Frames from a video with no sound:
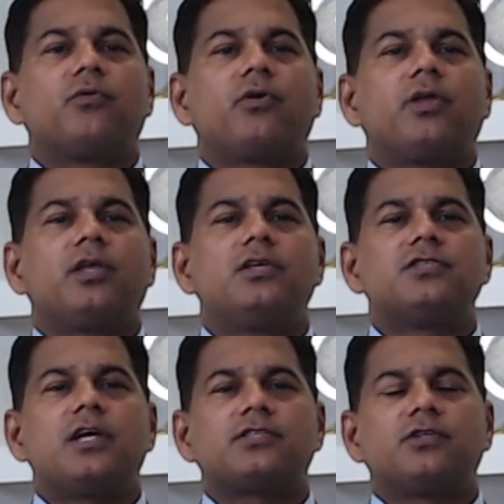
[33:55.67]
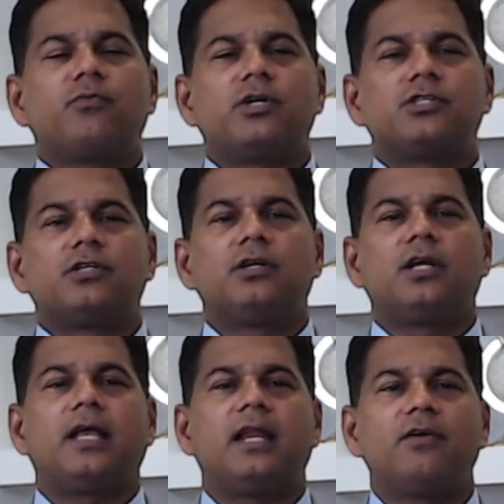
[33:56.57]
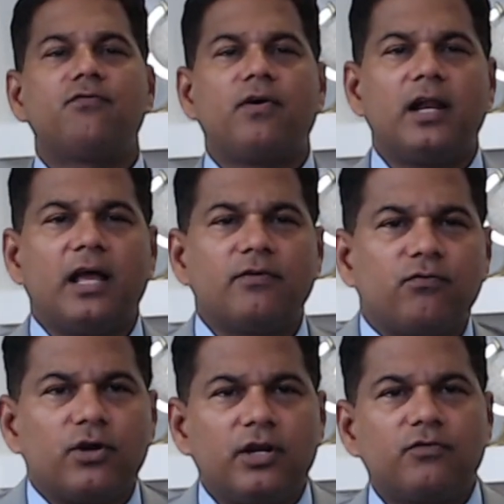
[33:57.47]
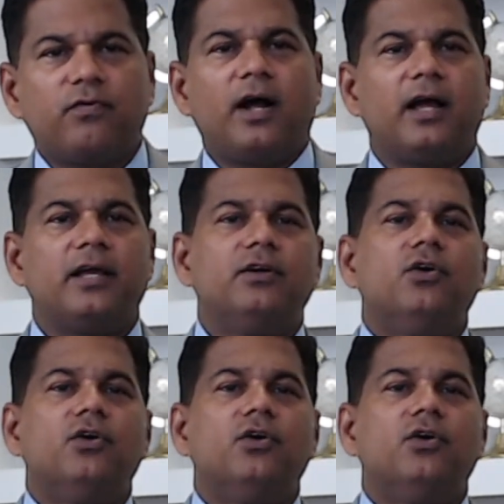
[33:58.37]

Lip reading: He's asking the question, can I file I-485